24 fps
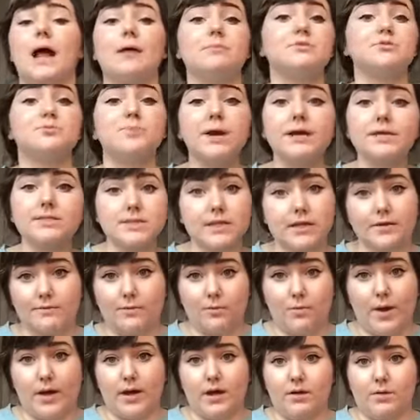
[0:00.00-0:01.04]
I'm surprised I
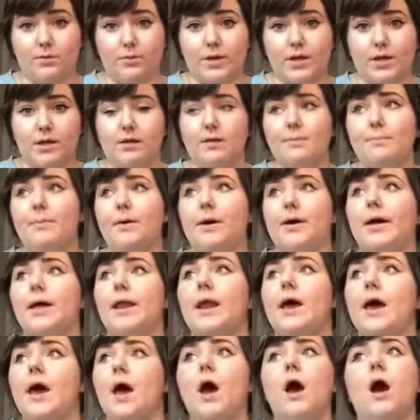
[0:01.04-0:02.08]
even waited a week, but
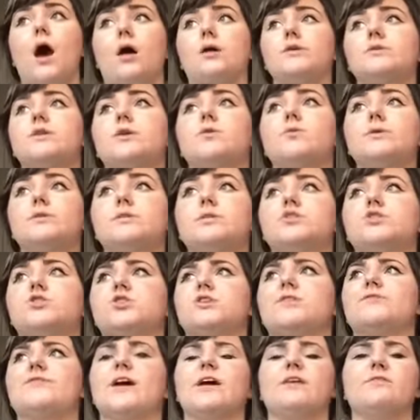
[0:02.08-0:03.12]
also wasn't sure
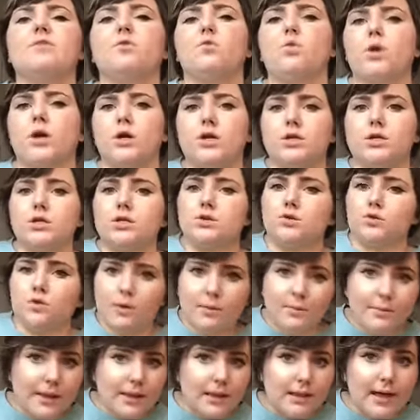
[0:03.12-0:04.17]
if I even wanted to do
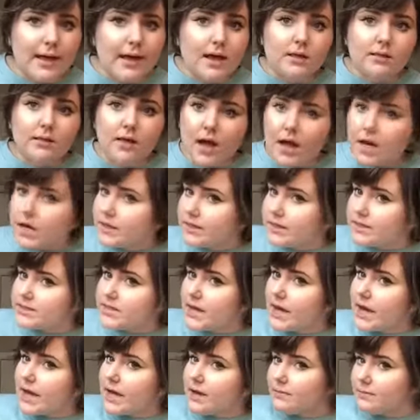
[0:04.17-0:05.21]
it. But like a lot of the
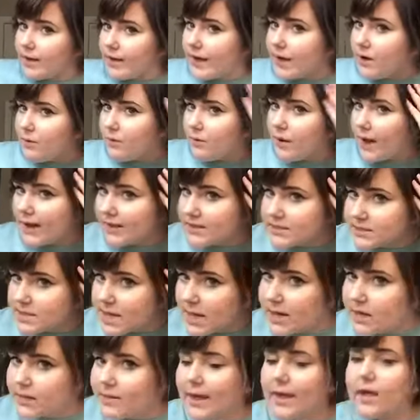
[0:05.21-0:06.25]
time, like I
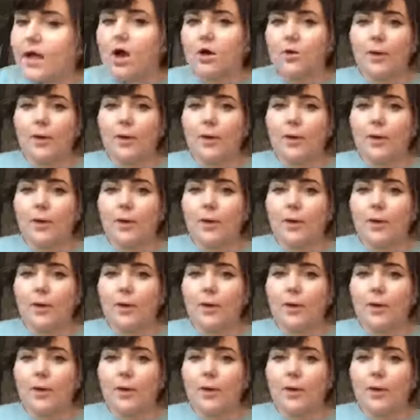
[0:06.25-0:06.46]
decided like,